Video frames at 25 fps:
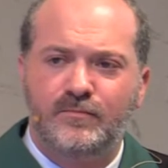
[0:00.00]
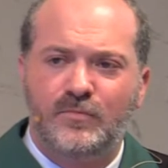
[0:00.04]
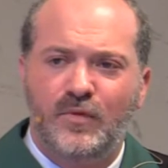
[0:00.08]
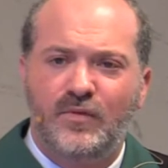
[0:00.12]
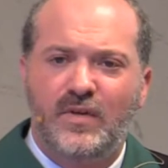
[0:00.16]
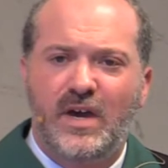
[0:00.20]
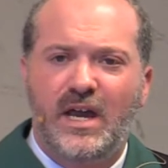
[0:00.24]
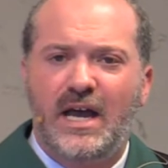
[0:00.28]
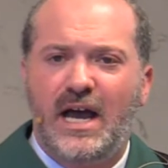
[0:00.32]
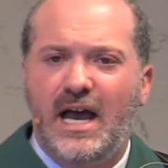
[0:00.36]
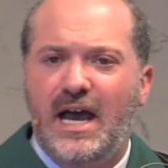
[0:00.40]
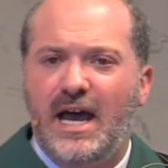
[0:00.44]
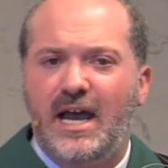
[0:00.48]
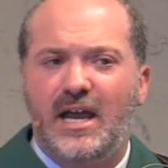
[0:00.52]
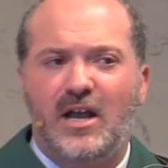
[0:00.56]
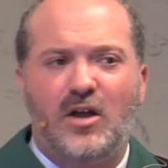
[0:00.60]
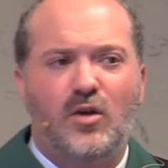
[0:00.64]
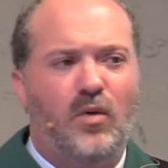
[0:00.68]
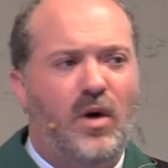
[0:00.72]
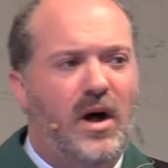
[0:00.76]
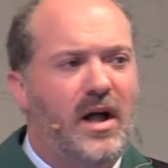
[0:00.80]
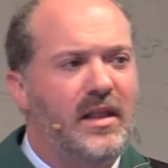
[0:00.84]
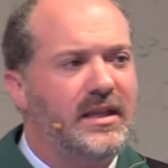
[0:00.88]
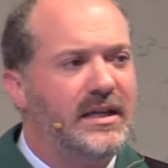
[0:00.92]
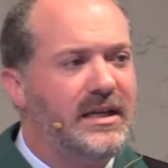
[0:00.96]
We've got a
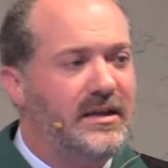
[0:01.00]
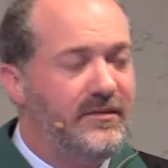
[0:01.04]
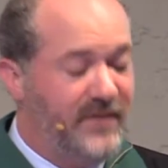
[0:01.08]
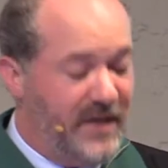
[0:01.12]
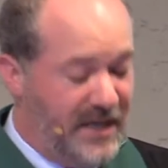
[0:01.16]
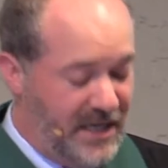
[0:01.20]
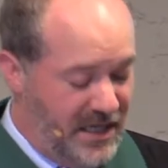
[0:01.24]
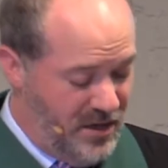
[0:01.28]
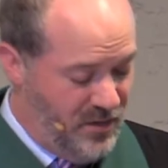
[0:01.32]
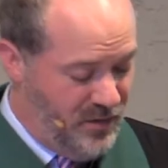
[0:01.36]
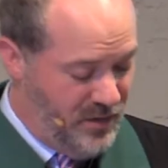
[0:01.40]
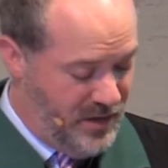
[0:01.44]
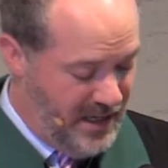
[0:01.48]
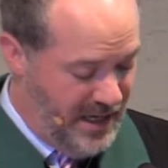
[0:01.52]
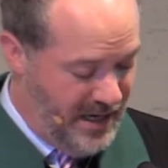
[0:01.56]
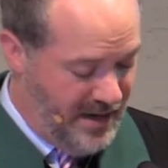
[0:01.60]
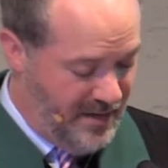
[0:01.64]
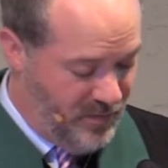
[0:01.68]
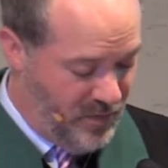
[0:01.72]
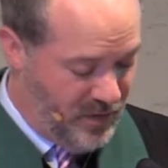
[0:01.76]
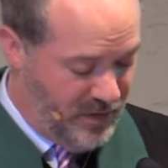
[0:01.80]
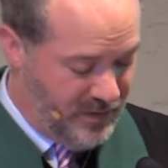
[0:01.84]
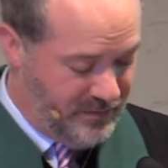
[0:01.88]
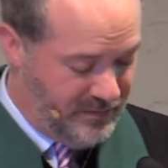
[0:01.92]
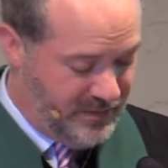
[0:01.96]
high-quality video
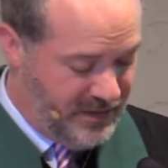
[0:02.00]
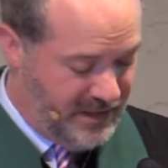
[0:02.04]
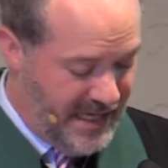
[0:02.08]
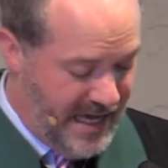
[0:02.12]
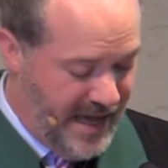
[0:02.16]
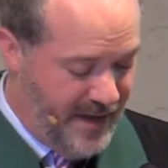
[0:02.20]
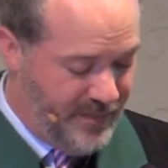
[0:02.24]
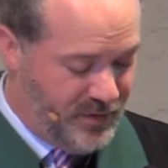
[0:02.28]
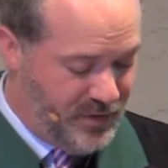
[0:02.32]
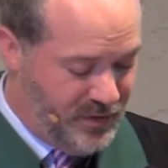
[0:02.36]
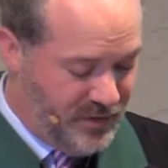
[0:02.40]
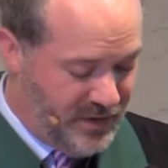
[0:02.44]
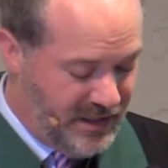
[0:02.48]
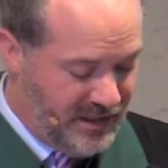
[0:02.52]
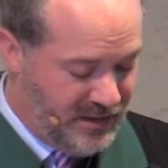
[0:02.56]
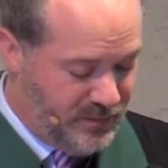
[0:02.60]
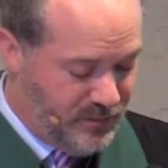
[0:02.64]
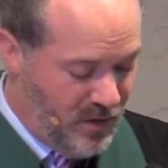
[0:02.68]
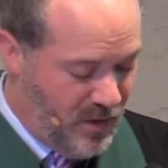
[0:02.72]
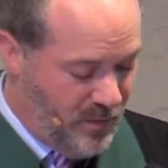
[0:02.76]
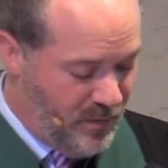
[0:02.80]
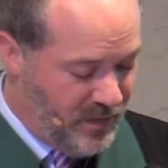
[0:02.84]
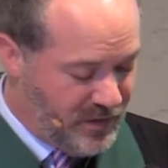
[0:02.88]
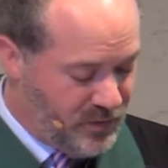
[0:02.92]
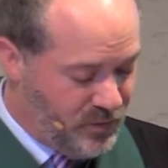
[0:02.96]
camera to capture these
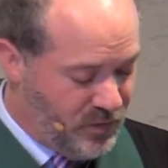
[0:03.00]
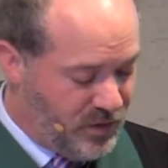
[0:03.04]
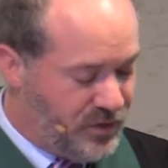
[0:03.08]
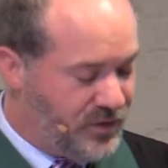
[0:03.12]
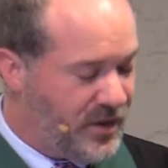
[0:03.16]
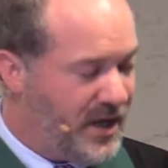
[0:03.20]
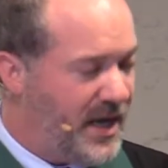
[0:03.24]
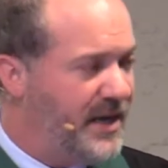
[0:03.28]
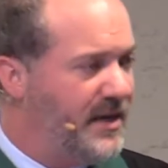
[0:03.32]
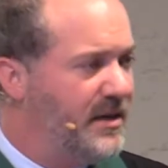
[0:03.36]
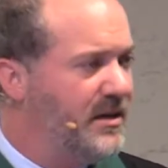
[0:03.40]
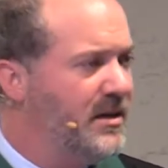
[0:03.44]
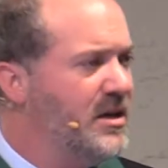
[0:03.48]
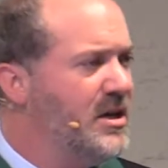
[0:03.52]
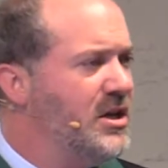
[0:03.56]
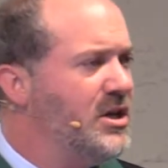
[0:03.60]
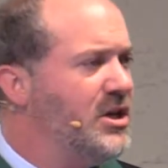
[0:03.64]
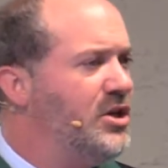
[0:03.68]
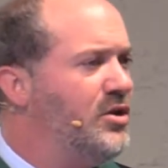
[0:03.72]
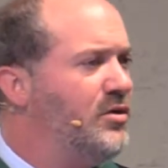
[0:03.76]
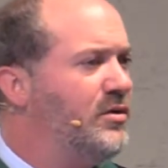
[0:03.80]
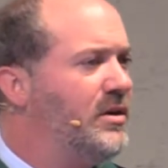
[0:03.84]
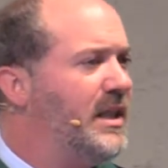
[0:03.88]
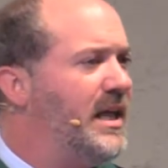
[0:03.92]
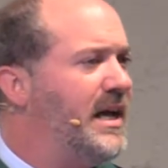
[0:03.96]
moments. We're trying to
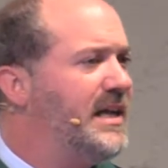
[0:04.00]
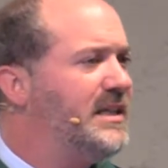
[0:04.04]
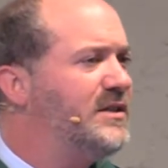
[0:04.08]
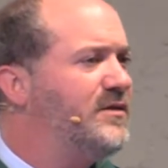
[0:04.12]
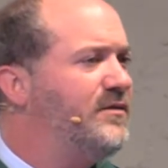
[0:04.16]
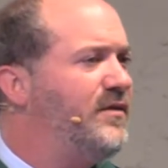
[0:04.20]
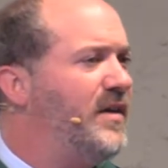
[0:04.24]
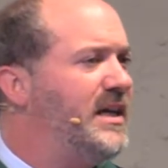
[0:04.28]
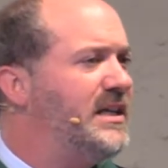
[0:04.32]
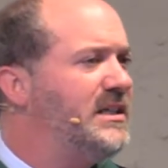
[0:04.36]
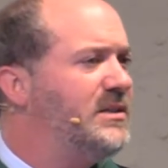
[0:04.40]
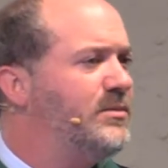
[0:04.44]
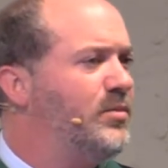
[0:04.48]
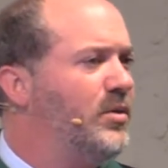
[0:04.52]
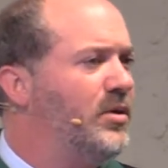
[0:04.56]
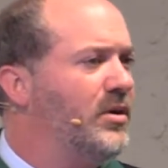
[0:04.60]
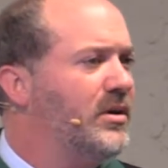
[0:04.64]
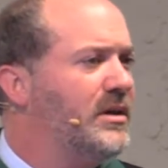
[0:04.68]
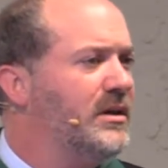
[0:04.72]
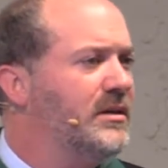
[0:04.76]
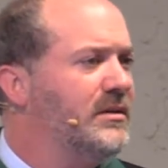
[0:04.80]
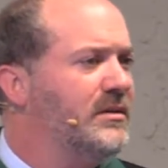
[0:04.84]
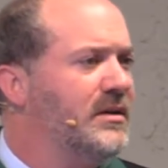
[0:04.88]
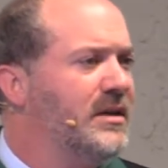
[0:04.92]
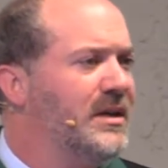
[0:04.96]
utilize
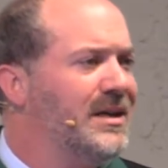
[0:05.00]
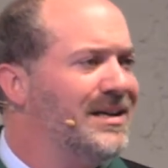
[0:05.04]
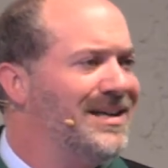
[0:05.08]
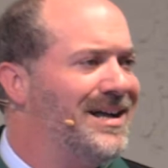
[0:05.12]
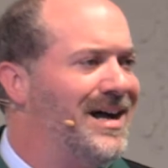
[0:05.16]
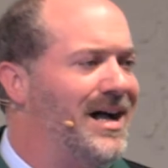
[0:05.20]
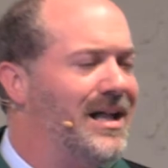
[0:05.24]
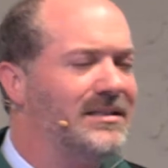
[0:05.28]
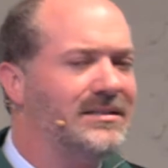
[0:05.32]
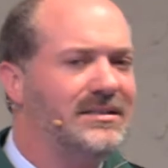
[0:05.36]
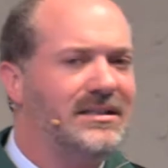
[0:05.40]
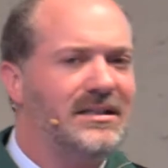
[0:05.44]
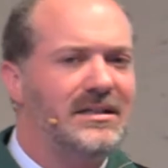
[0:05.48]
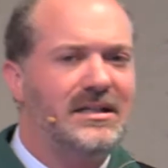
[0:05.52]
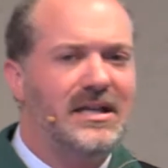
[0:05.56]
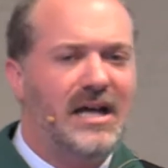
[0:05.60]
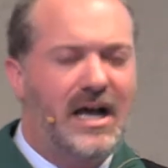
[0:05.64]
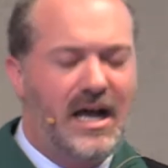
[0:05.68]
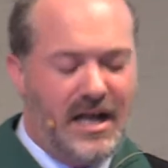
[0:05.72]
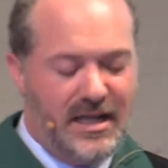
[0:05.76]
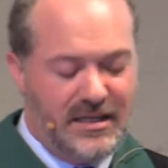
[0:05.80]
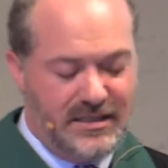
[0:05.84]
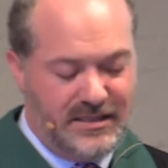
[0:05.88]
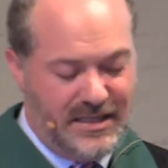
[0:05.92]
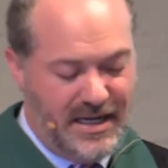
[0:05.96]
Facebook and constant
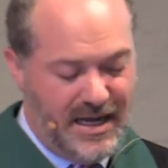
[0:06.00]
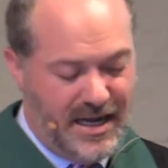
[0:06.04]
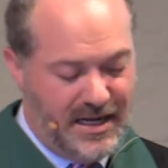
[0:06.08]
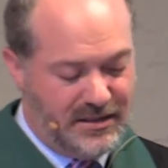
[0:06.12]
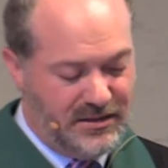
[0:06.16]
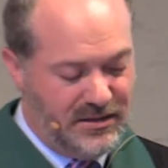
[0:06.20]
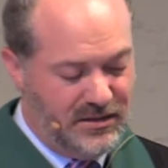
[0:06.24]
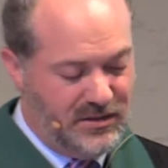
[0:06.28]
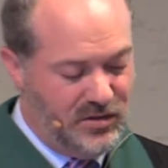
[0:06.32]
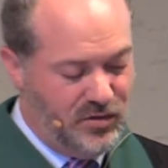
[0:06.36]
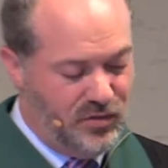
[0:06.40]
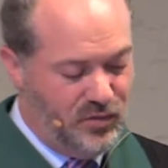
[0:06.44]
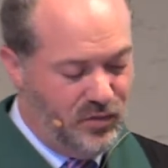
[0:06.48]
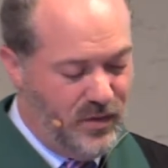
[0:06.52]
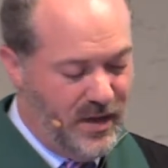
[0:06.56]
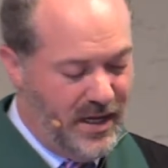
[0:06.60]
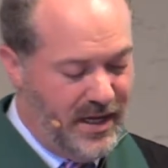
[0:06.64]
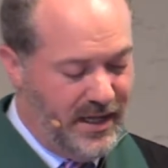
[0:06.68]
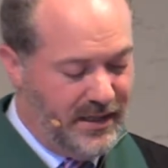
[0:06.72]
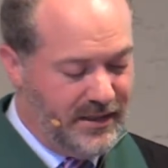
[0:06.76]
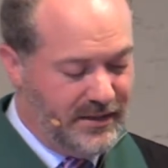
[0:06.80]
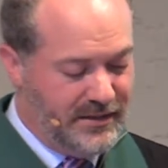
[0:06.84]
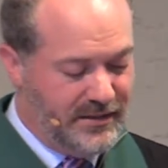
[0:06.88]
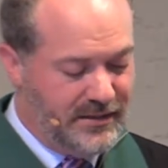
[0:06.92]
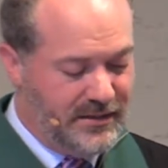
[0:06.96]
contact in new
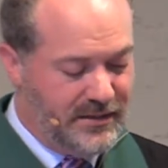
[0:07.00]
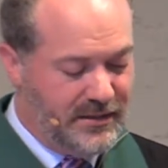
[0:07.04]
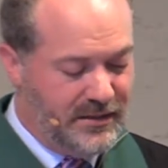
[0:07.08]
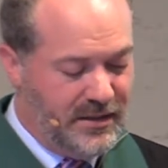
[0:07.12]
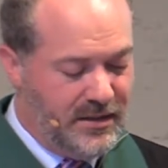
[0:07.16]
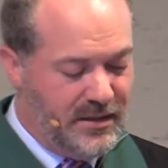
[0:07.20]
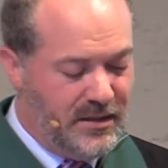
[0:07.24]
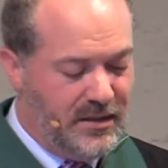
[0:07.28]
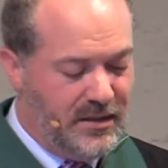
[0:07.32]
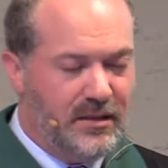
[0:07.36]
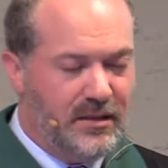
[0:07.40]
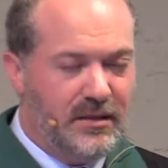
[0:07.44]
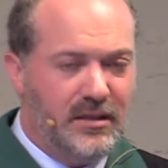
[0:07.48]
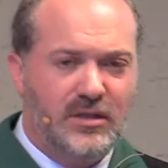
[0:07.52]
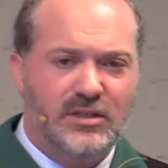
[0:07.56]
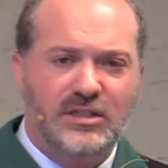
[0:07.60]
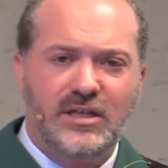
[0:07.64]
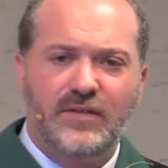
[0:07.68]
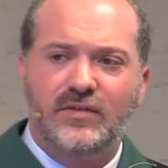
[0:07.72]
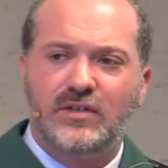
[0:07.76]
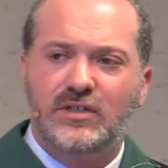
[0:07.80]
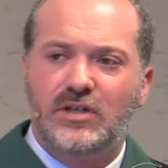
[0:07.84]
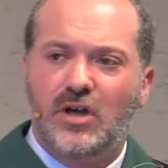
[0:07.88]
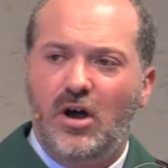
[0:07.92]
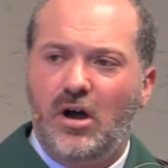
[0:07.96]
ways. There's
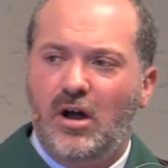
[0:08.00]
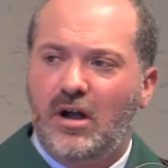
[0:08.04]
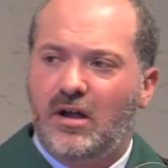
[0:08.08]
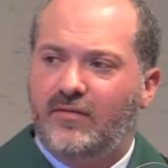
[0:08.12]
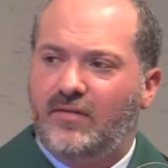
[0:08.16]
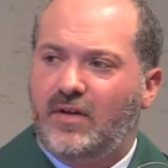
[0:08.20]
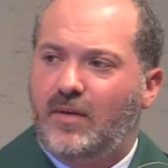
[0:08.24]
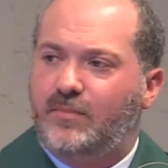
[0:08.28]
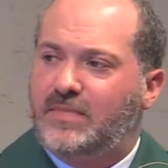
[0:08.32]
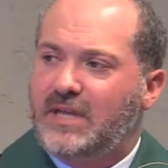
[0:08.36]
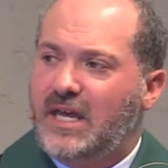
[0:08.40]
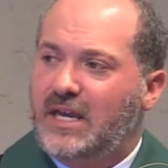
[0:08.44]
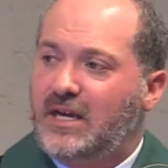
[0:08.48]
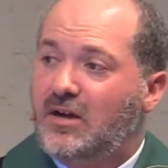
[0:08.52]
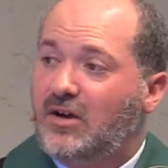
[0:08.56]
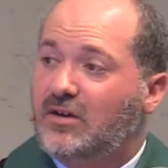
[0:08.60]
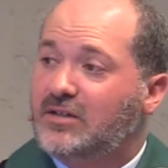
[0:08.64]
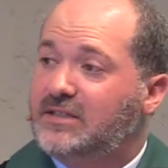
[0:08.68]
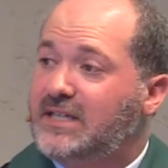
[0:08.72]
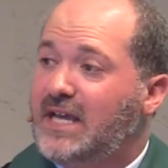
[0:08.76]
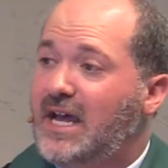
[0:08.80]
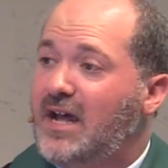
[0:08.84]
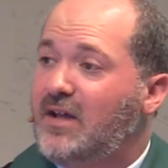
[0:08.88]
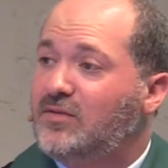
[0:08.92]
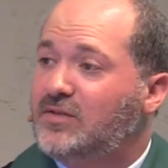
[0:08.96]
even talk of updating
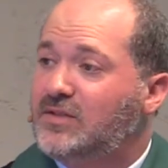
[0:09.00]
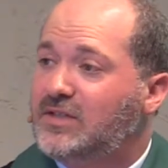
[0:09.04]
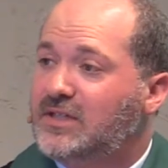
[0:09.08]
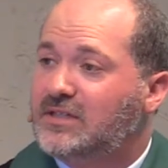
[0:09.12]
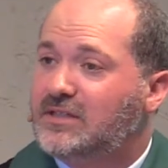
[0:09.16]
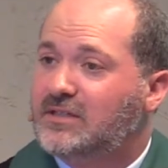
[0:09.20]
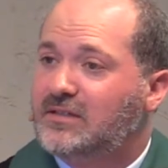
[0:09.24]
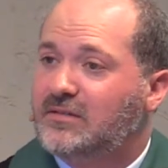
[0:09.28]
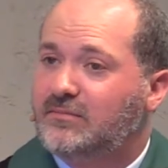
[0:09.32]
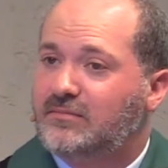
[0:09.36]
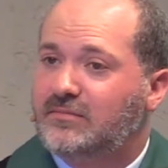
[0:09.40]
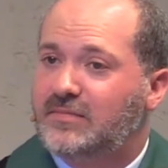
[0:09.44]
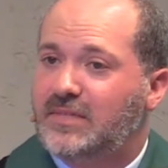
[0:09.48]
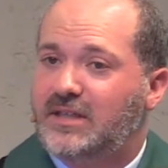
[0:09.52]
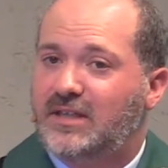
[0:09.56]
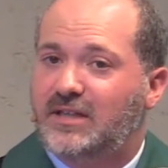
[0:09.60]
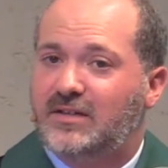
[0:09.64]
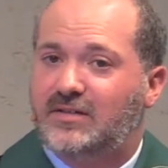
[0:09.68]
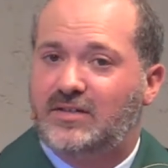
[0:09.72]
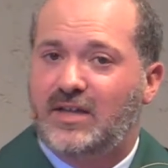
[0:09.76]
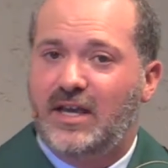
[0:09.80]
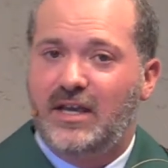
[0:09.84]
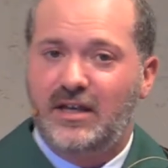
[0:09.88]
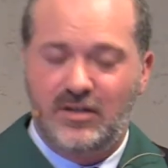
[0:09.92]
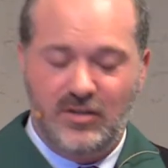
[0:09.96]
our sound system in
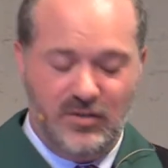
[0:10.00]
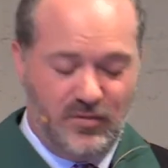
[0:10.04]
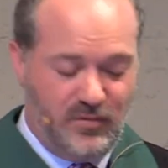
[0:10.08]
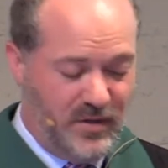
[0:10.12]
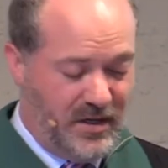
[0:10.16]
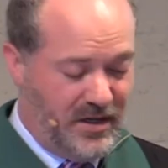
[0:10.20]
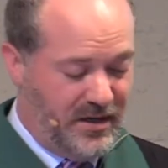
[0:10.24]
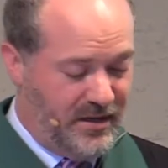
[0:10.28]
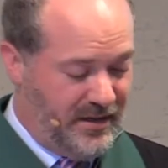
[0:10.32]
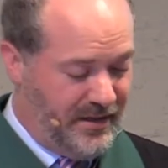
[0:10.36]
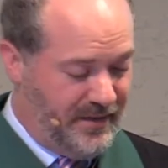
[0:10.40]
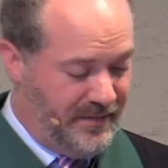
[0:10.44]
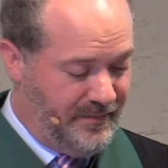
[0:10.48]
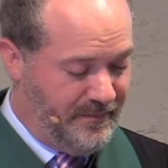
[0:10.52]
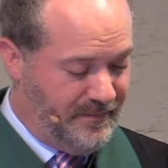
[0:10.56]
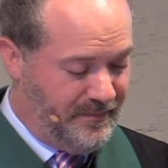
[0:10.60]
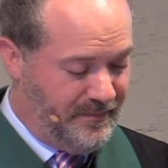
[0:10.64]
the sanctuary.